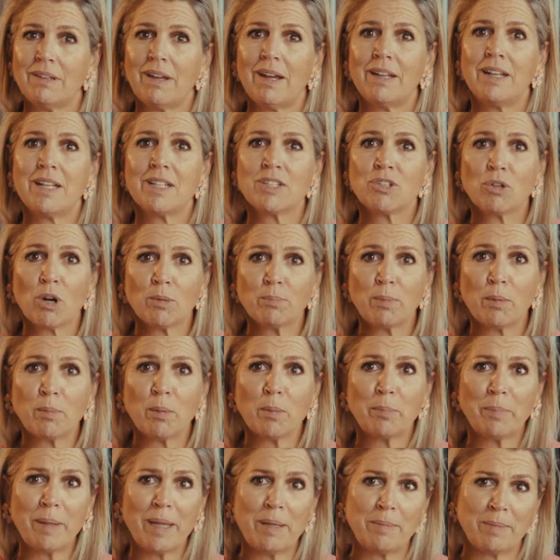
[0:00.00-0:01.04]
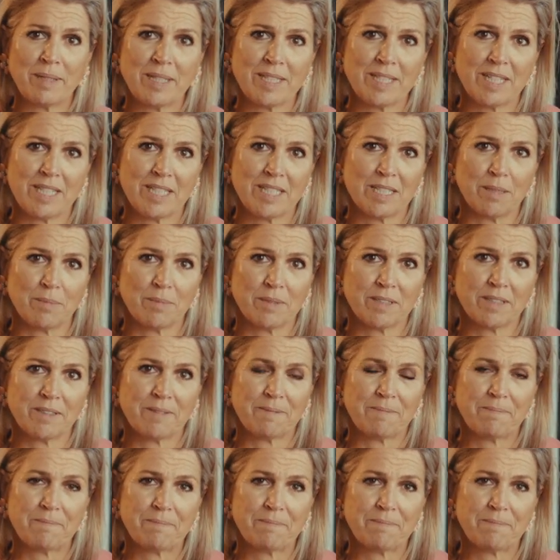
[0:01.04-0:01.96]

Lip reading: and interoperable payment systems.